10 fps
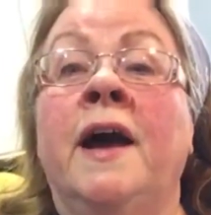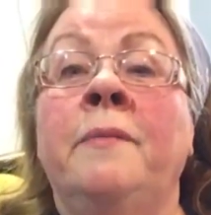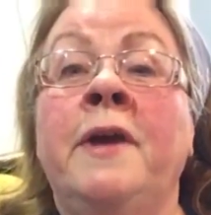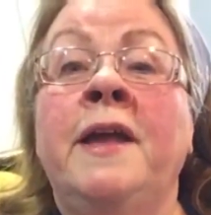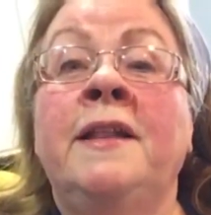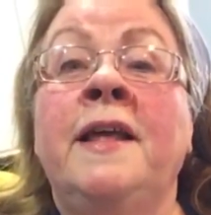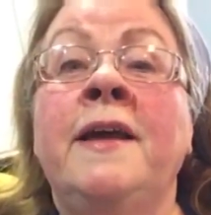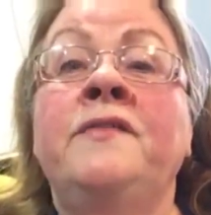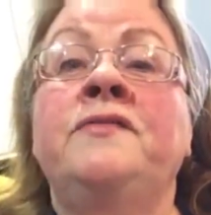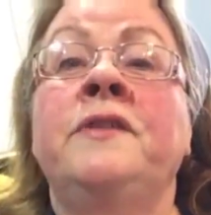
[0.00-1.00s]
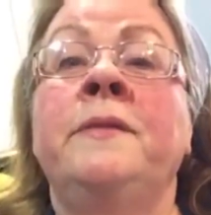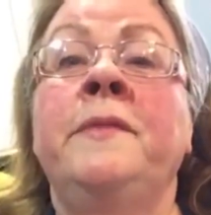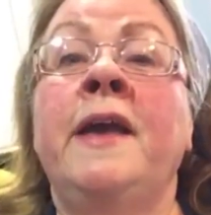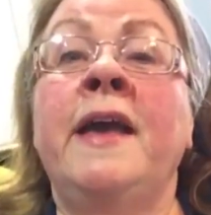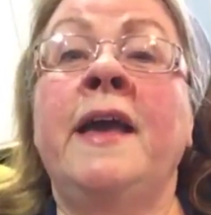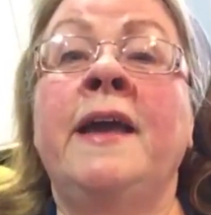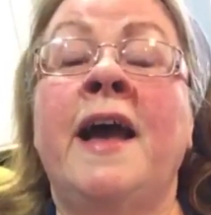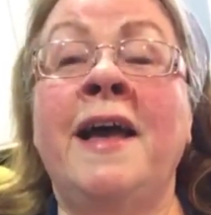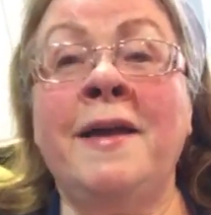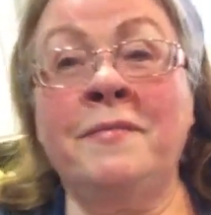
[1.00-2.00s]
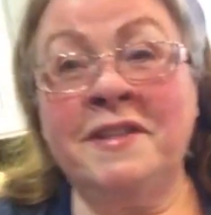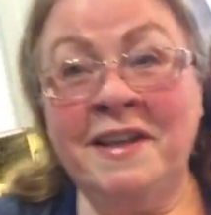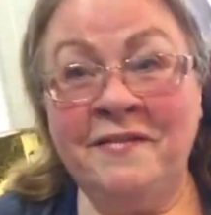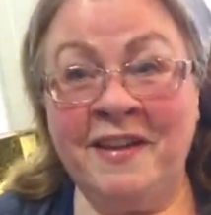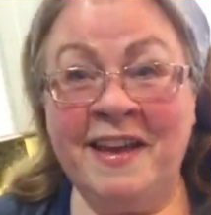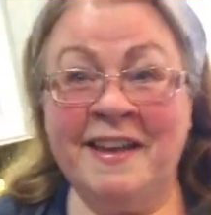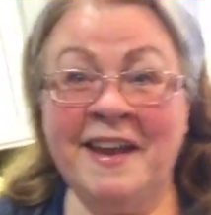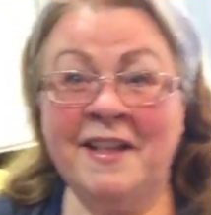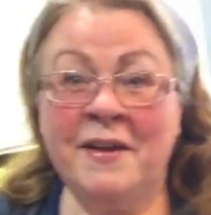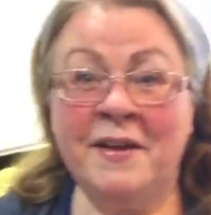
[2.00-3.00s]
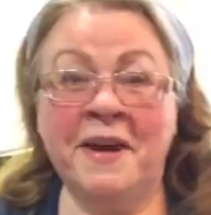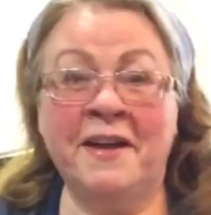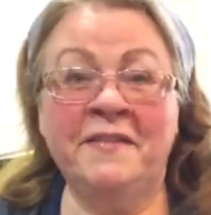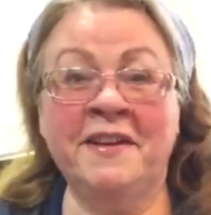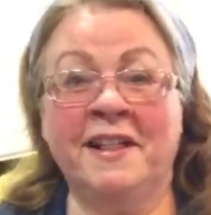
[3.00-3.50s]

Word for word: I made a live stream. Yay. I believe in. Hello, hun.